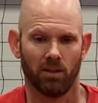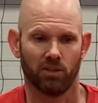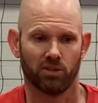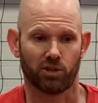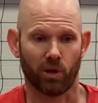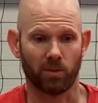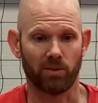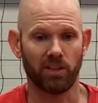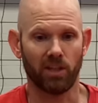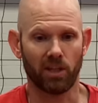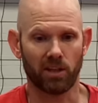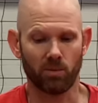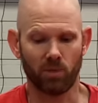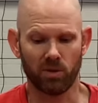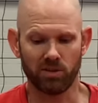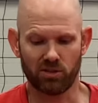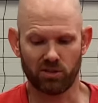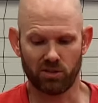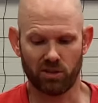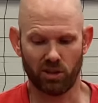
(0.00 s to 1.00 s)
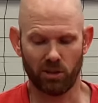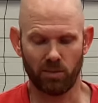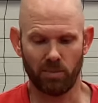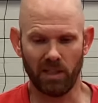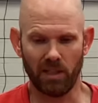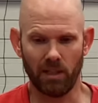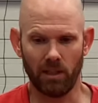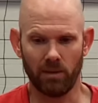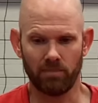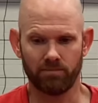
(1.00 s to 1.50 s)
So the other ones is going to
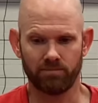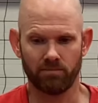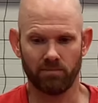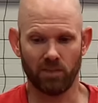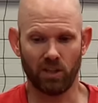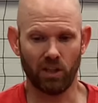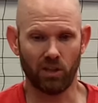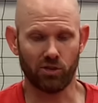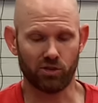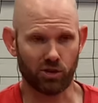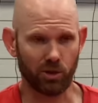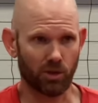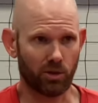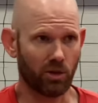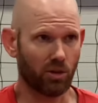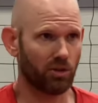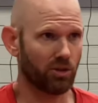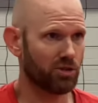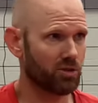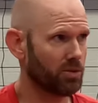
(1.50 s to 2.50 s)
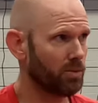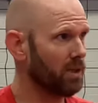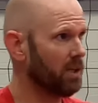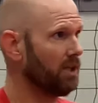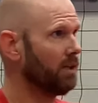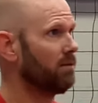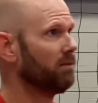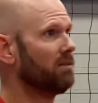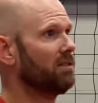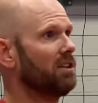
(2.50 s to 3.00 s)
be the circular
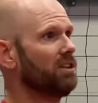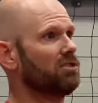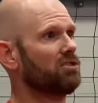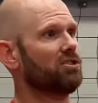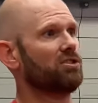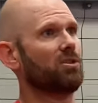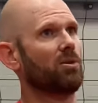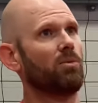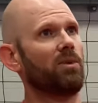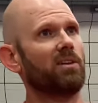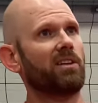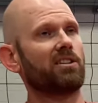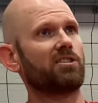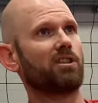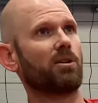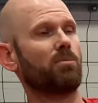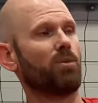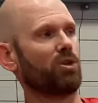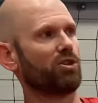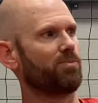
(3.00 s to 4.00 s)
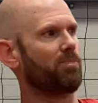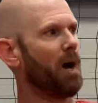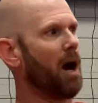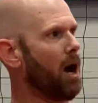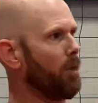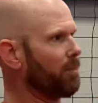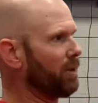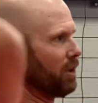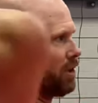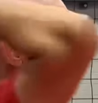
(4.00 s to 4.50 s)
swing. This is the one that's the most
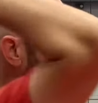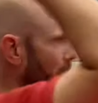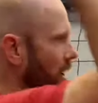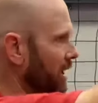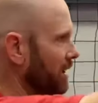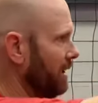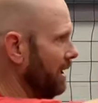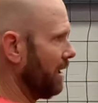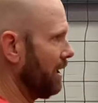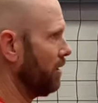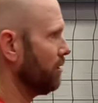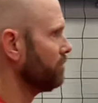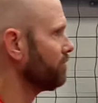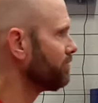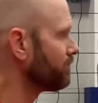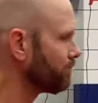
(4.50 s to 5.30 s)
popular right now.